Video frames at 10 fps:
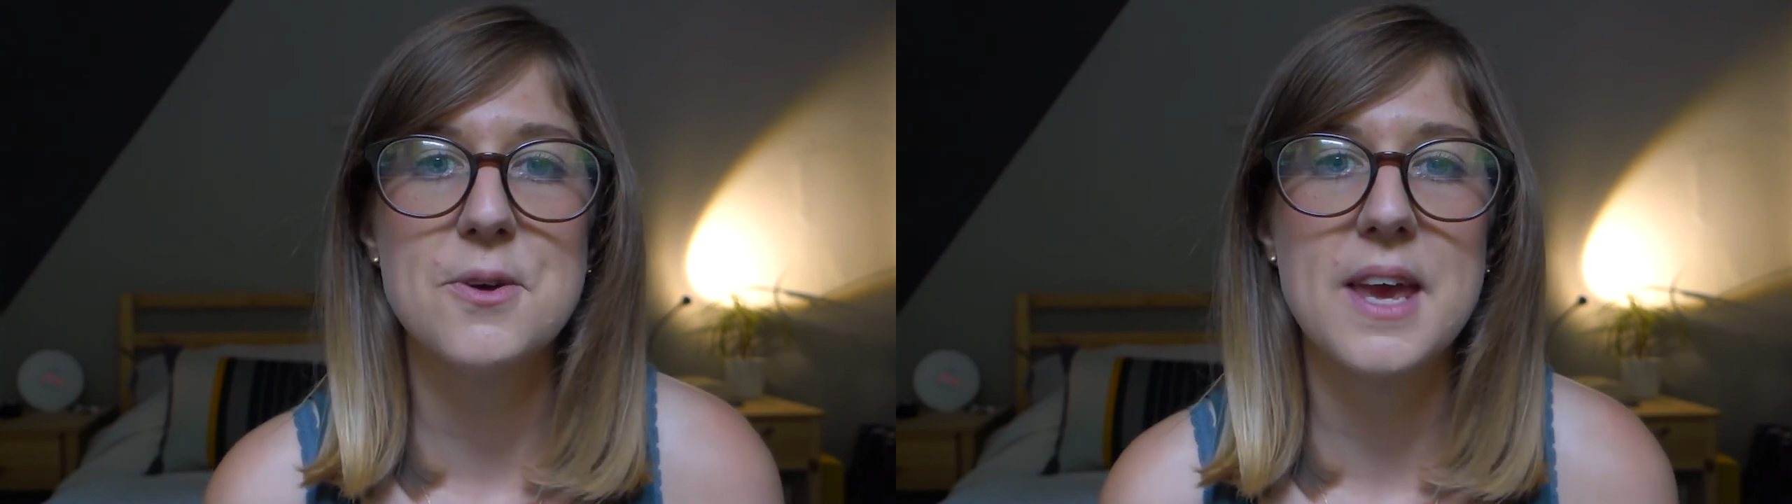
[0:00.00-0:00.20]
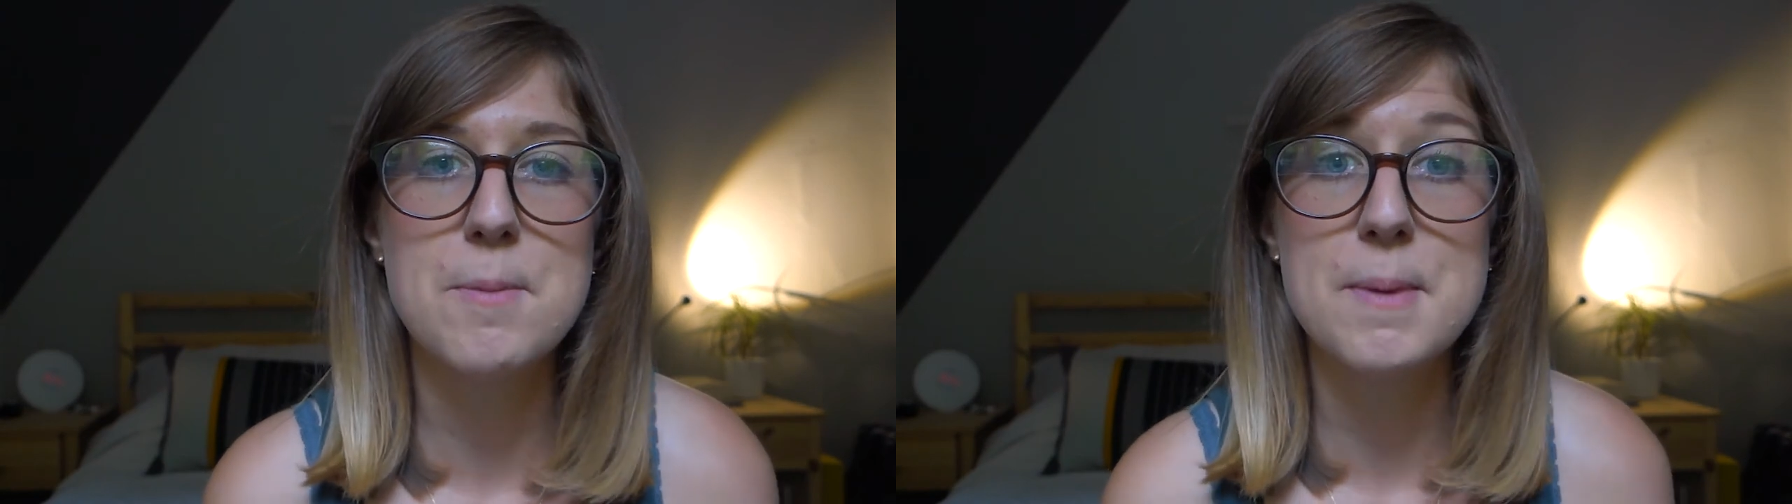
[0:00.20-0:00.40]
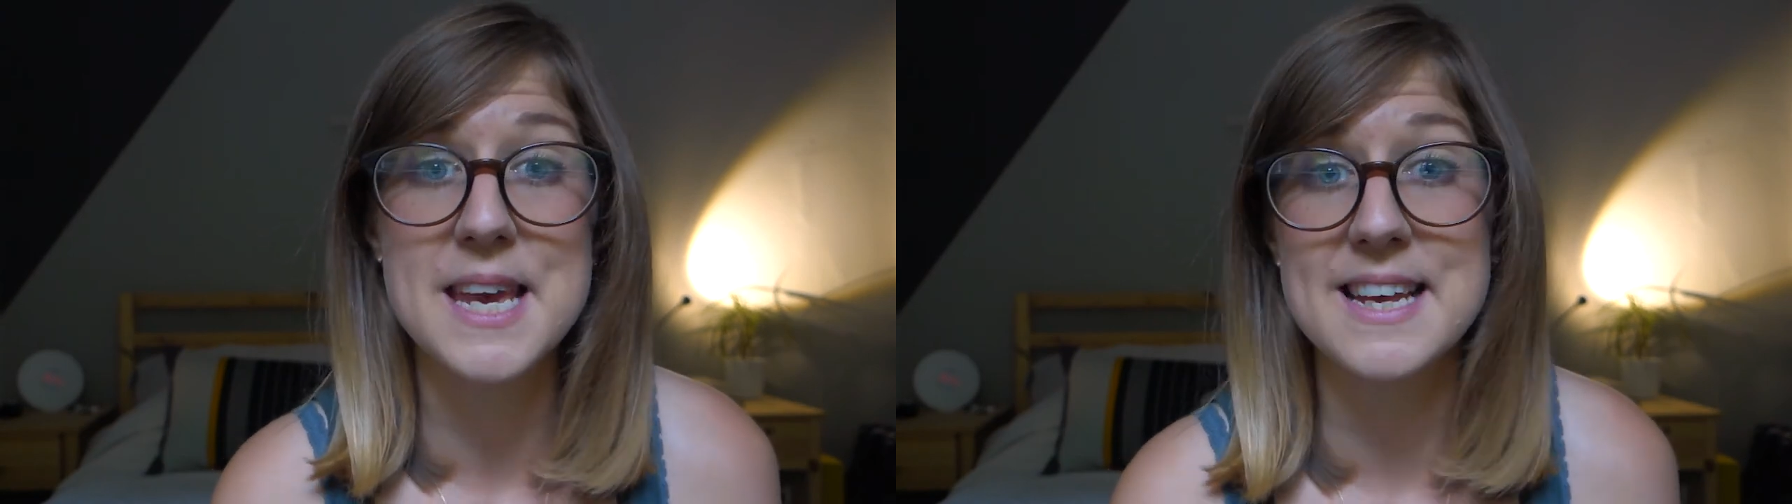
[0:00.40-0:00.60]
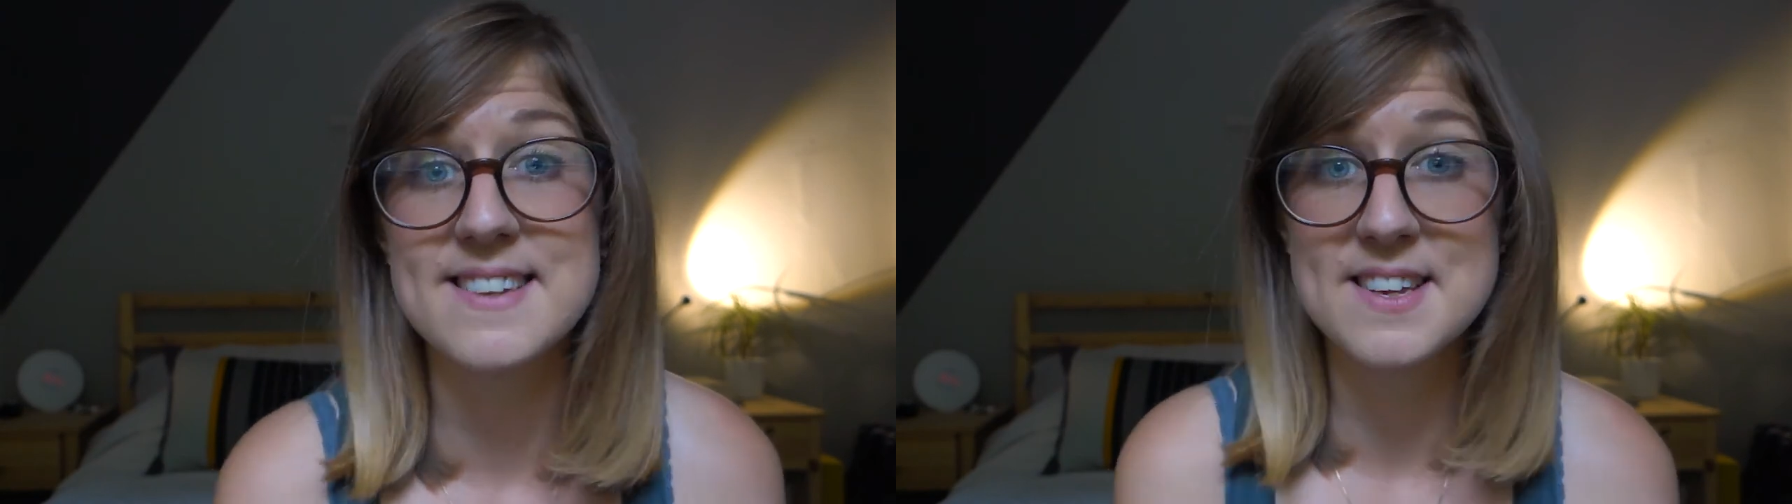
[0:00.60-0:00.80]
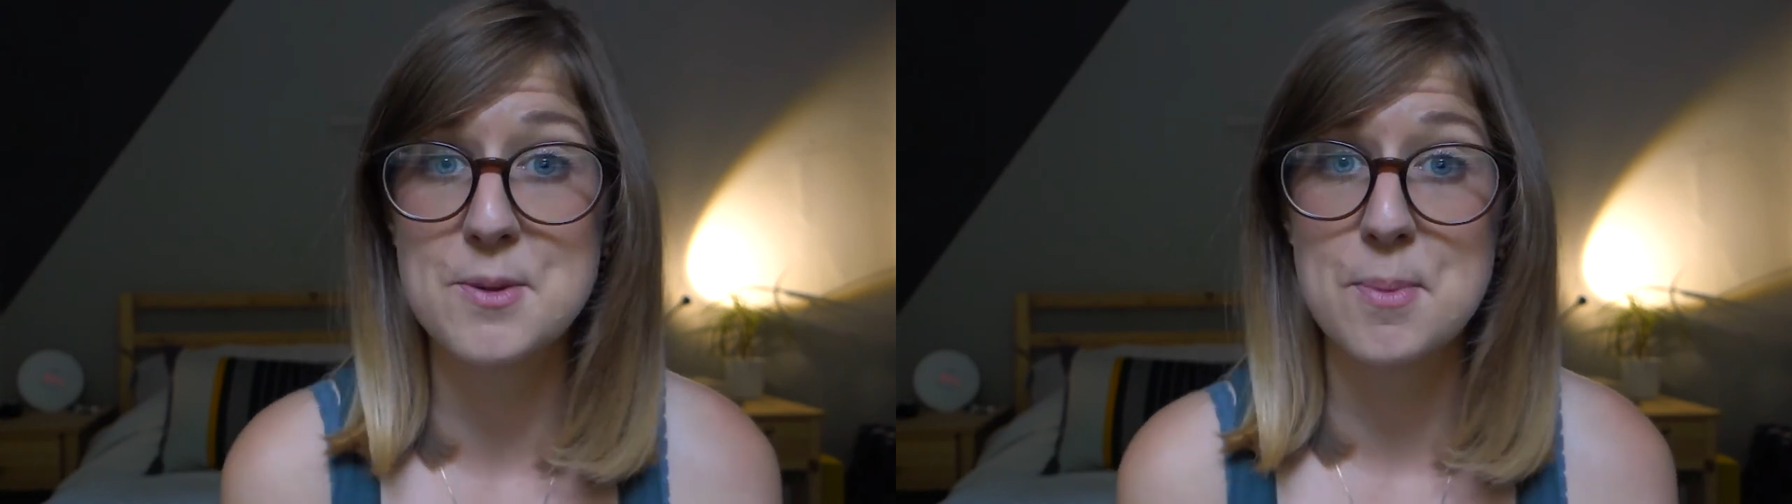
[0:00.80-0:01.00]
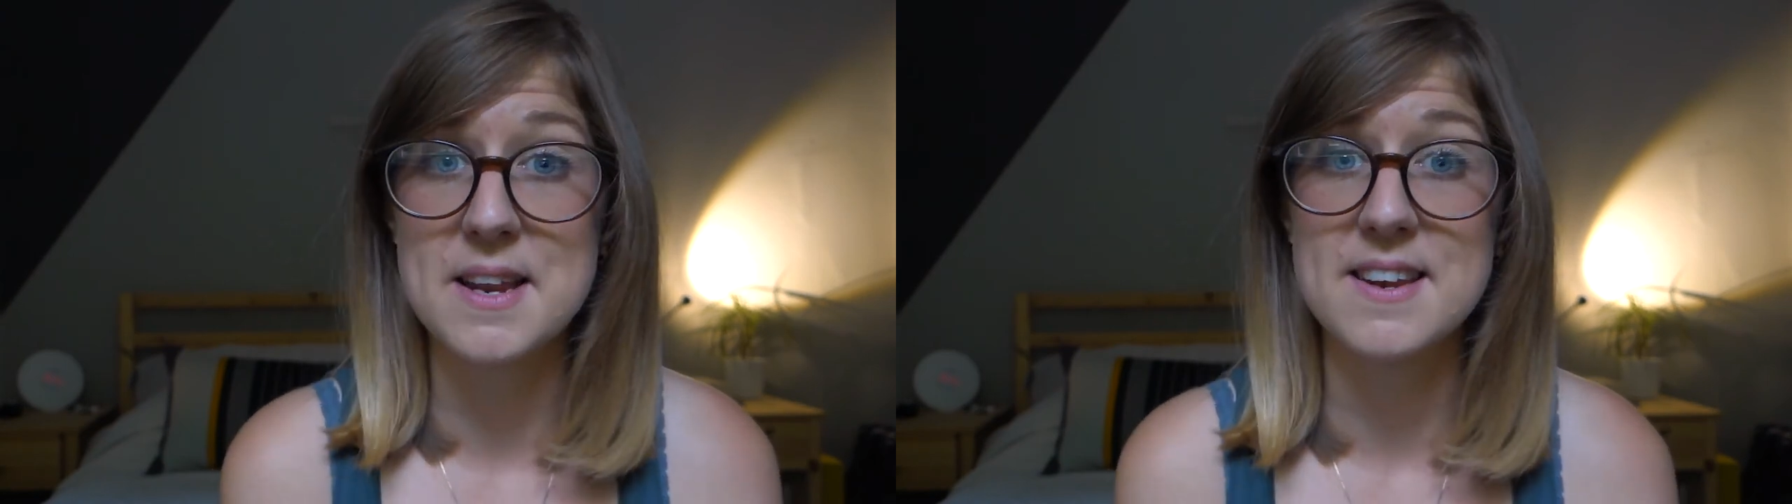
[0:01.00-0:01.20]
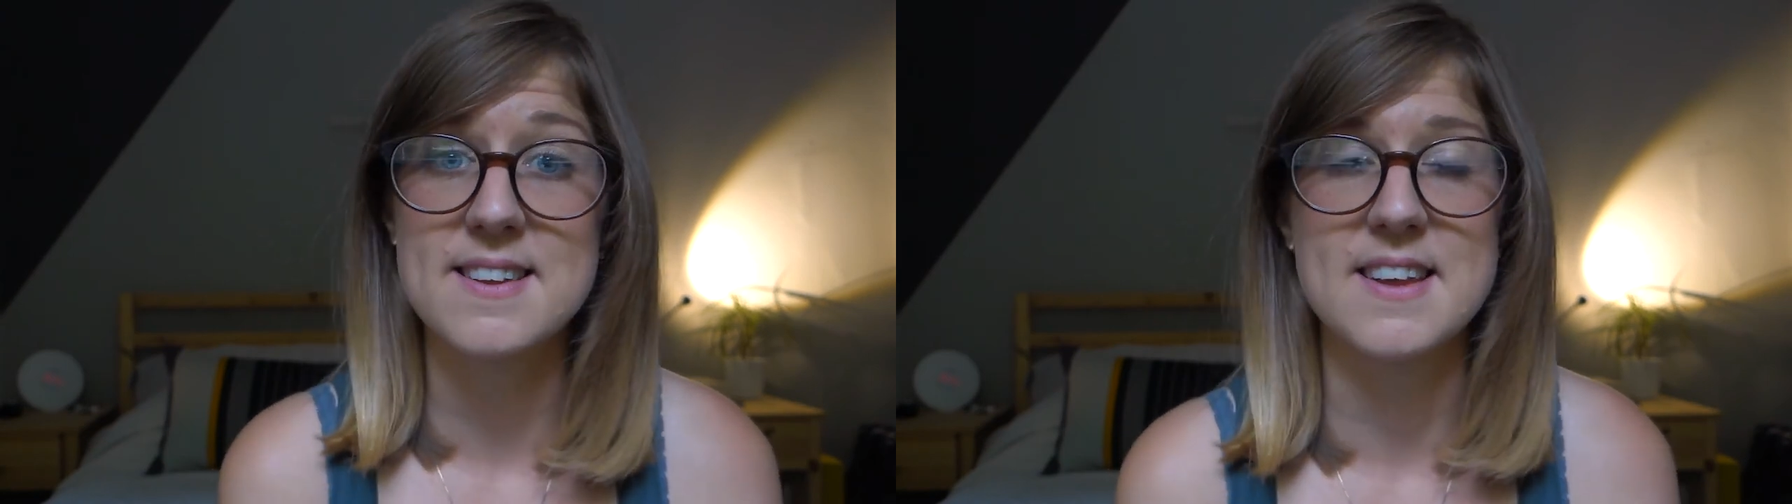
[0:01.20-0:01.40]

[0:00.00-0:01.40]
keep being as disciplined,